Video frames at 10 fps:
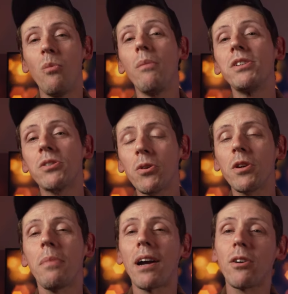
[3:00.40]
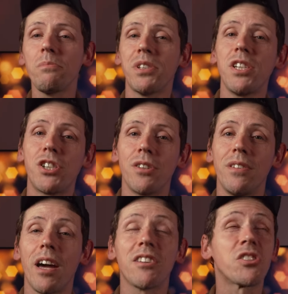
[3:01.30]
When we talk about
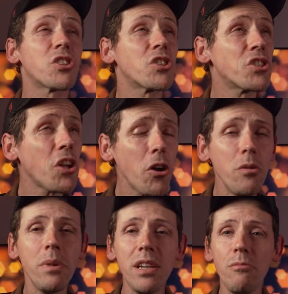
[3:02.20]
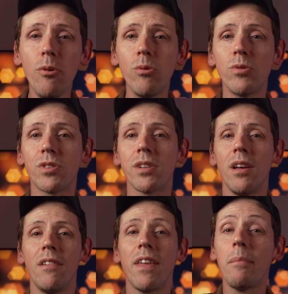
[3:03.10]
composition, there are so many rules
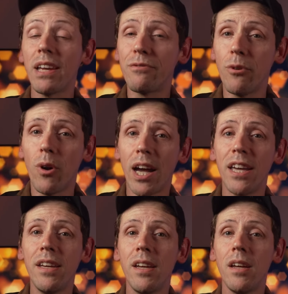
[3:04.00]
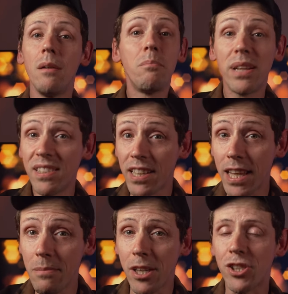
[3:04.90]
that make for a pleasing
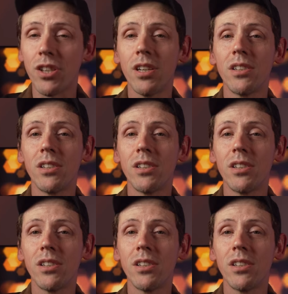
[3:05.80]
image.